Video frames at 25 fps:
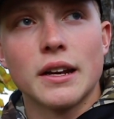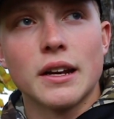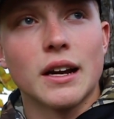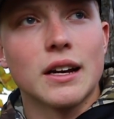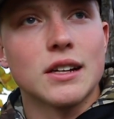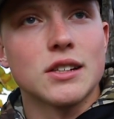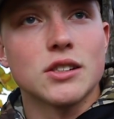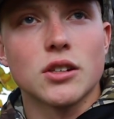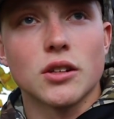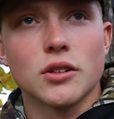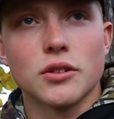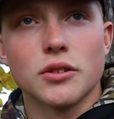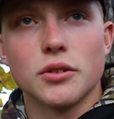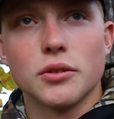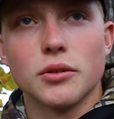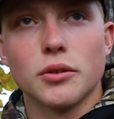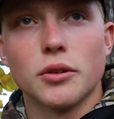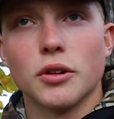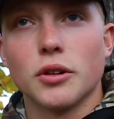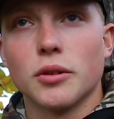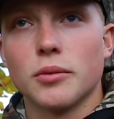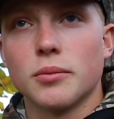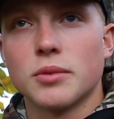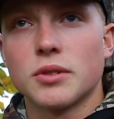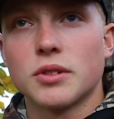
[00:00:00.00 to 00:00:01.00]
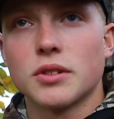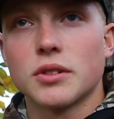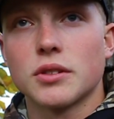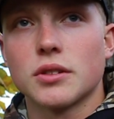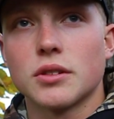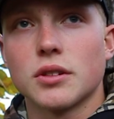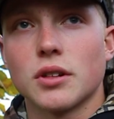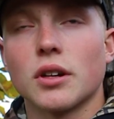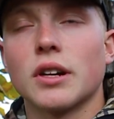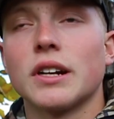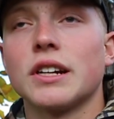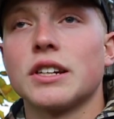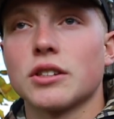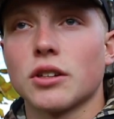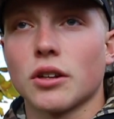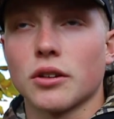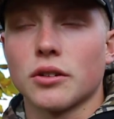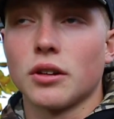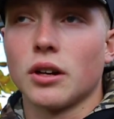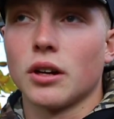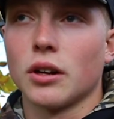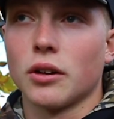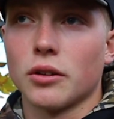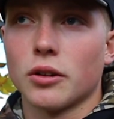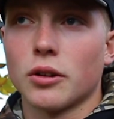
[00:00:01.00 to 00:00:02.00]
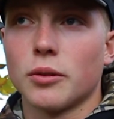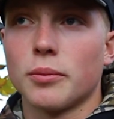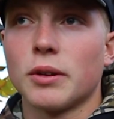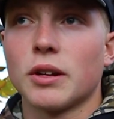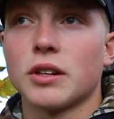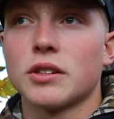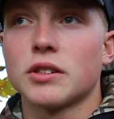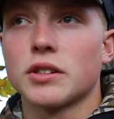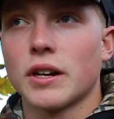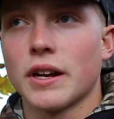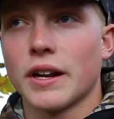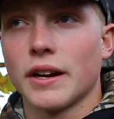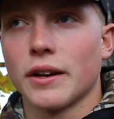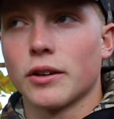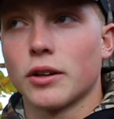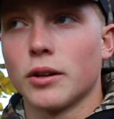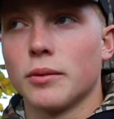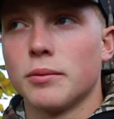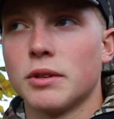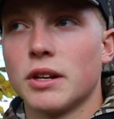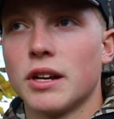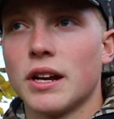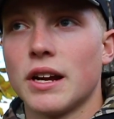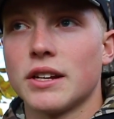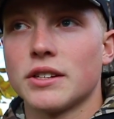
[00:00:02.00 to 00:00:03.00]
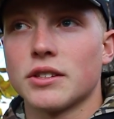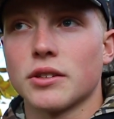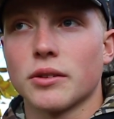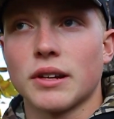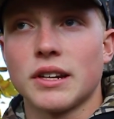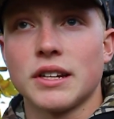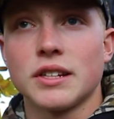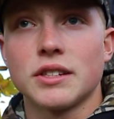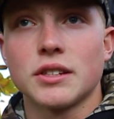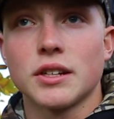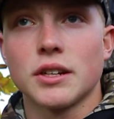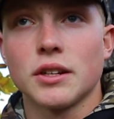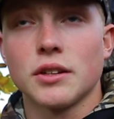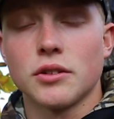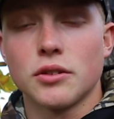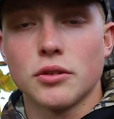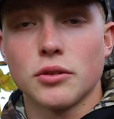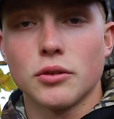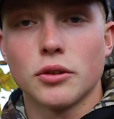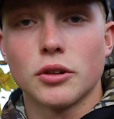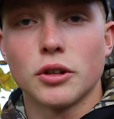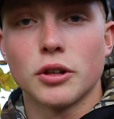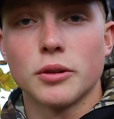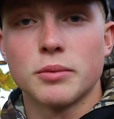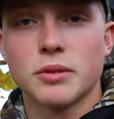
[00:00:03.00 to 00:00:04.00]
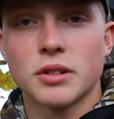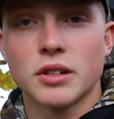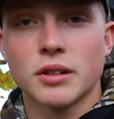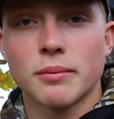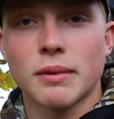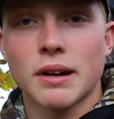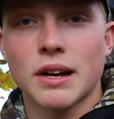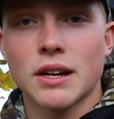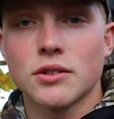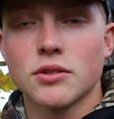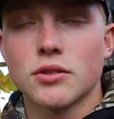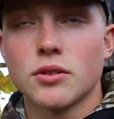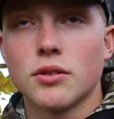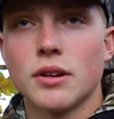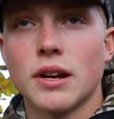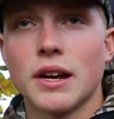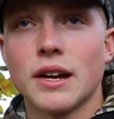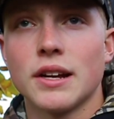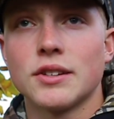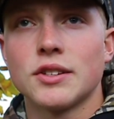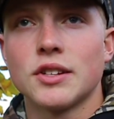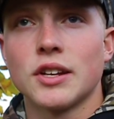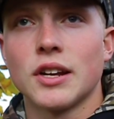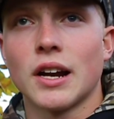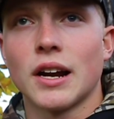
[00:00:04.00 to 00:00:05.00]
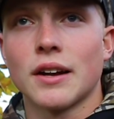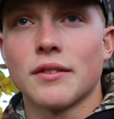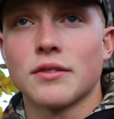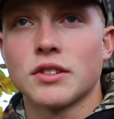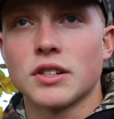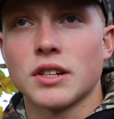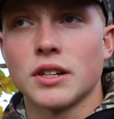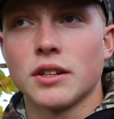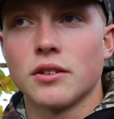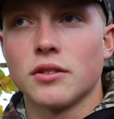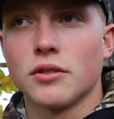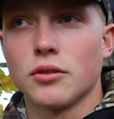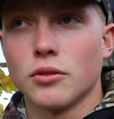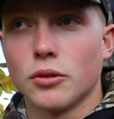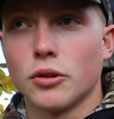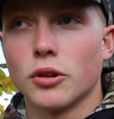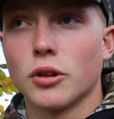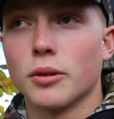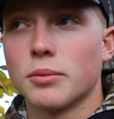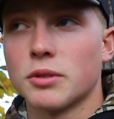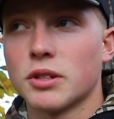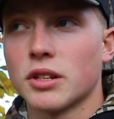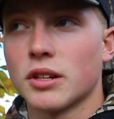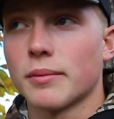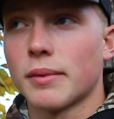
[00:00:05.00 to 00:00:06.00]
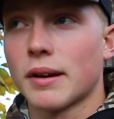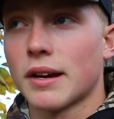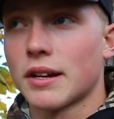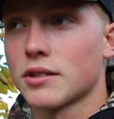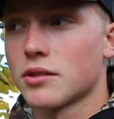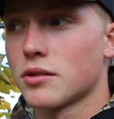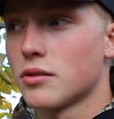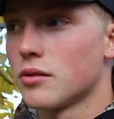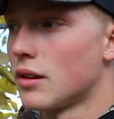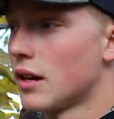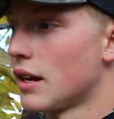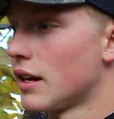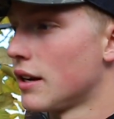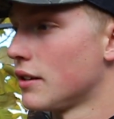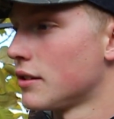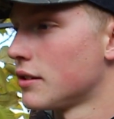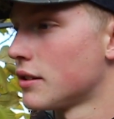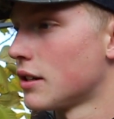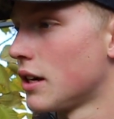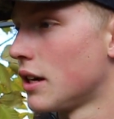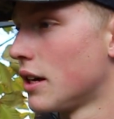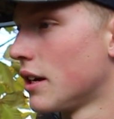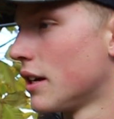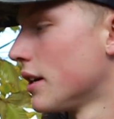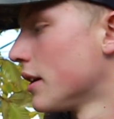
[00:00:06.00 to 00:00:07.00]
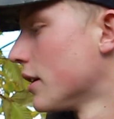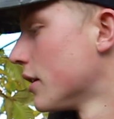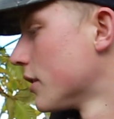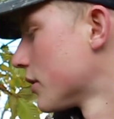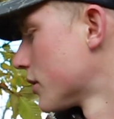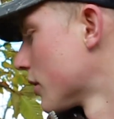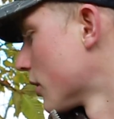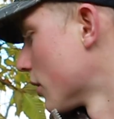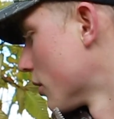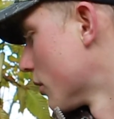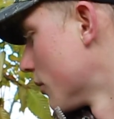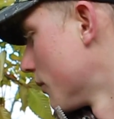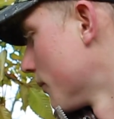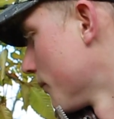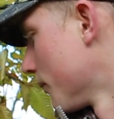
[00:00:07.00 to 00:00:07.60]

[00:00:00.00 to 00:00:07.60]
I saw 2 groups, or he saw a group yesterday and a group today, so he's seen 2 groups in the past 2 days, and I've seen 2 groups in the past 2 days. So